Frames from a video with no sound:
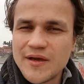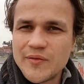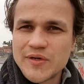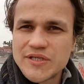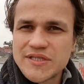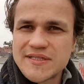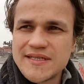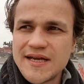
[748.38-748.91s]

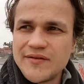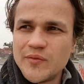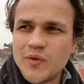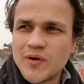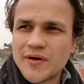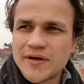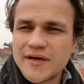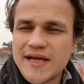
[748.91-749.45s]
which is that
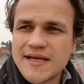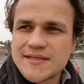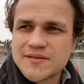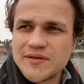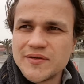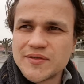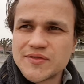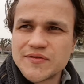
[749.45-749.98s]
water has
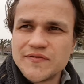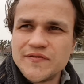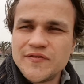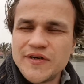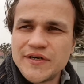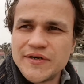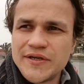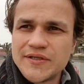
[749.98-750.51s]
also
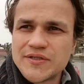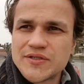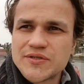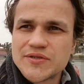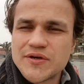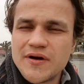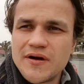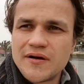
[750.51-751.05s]
very
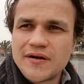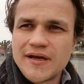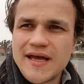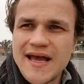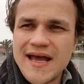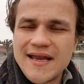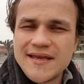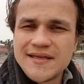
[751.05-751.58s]
strong
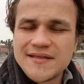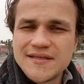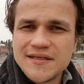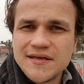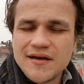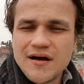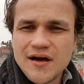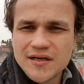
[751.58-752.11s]

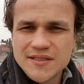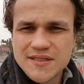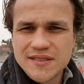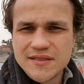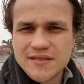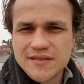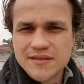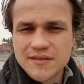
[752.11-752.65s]

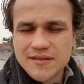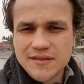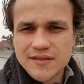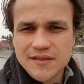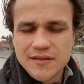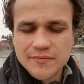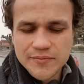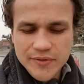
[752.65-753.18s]
antioxidant
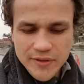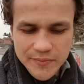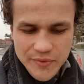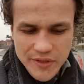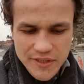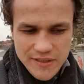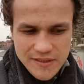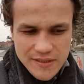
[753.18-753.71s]

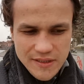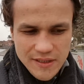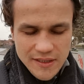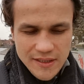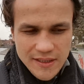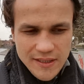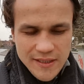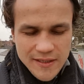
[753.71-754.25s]
properties,
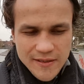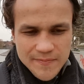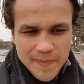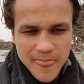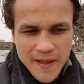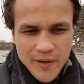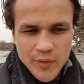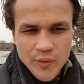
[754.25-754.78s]

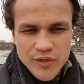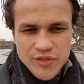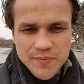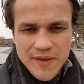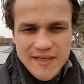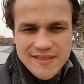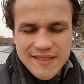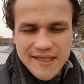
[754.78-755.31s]
which
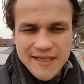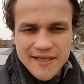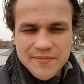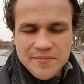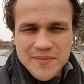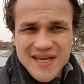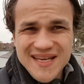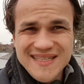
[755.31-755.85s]

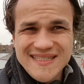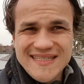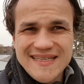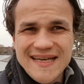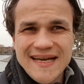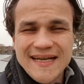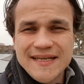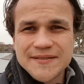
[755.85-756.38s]
basically means
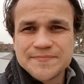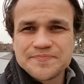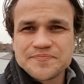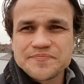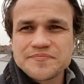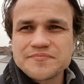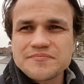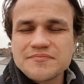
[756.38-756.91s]
that
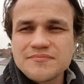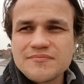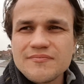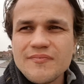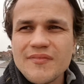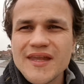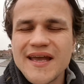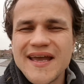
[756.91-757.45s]

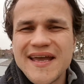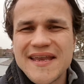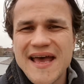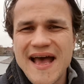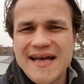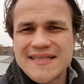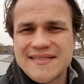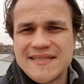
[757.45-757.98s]
it
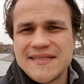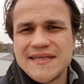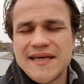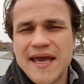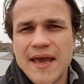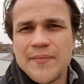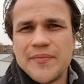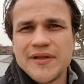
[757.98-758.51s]
has the
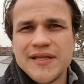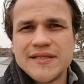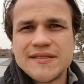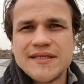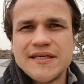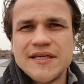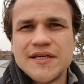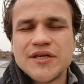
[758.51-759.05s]

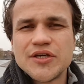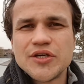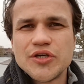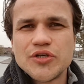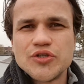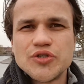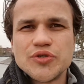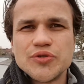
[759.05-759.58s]
ability
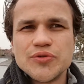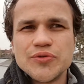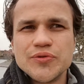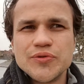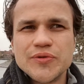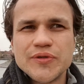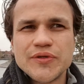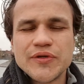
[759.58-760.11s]

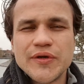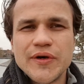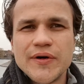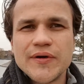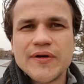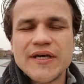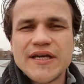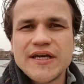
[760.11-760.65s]
to, you
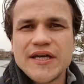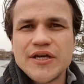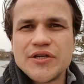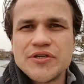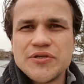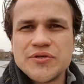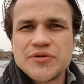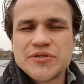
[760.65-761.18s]
know,
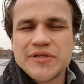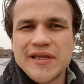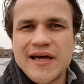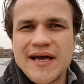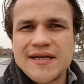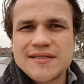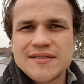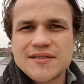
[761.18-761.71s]

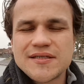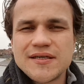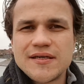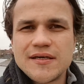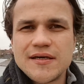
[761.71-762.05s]
neutralize